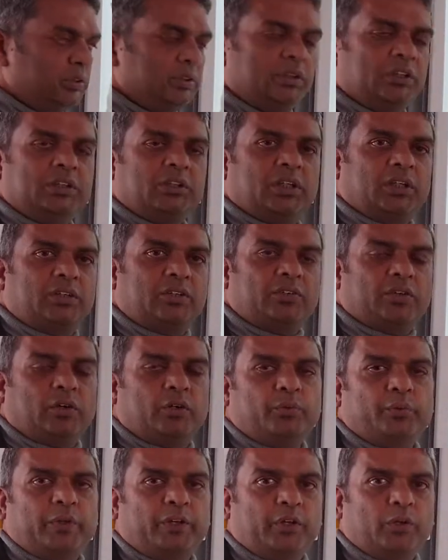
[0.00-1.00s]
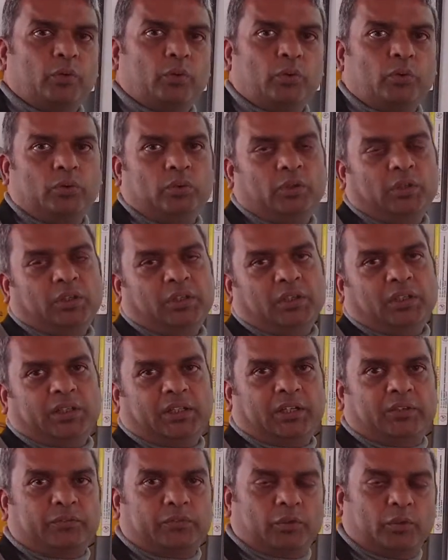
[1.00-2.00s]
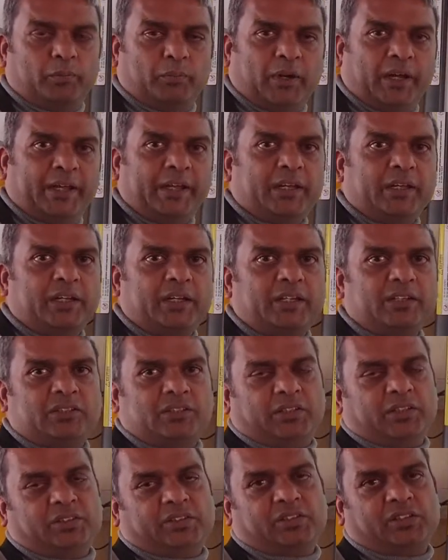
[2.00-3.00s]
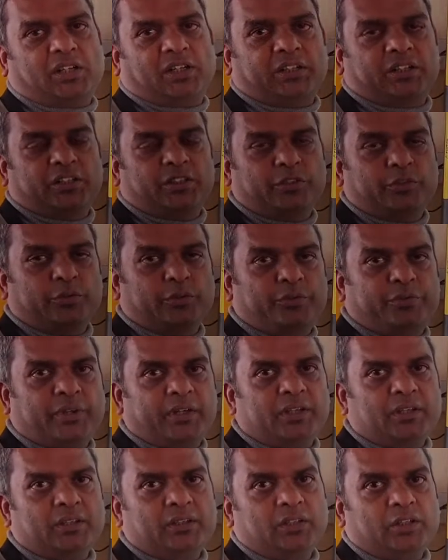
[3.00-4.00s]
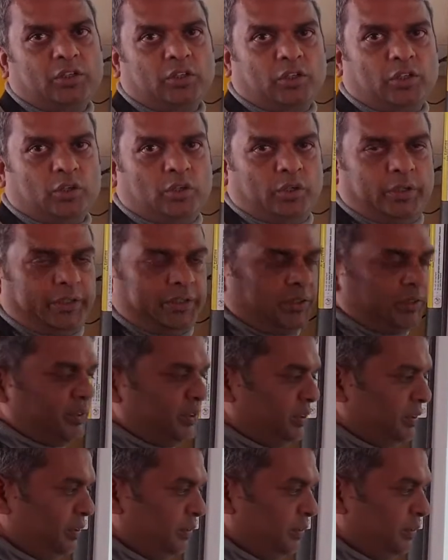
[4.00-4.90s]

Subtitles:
and that is how we know that from Iron Age they started using coins.